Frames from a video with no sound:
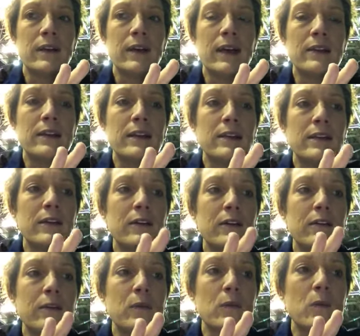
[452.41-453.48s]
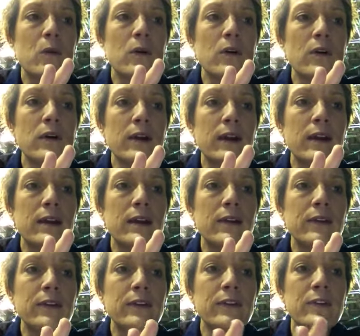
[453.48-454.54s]
and then the work
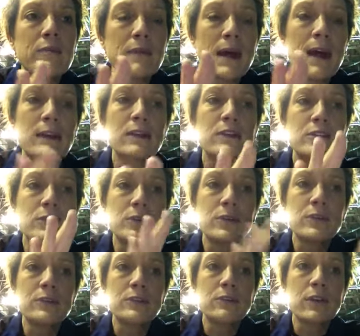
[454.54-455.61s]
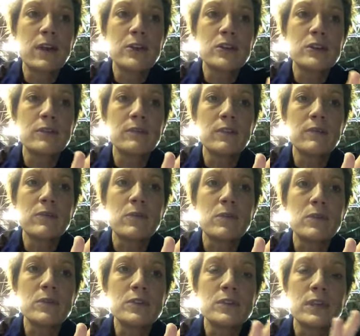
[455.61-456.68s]
is the magnitude or the direction of the
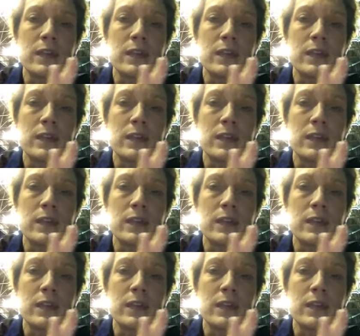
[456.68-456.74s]
force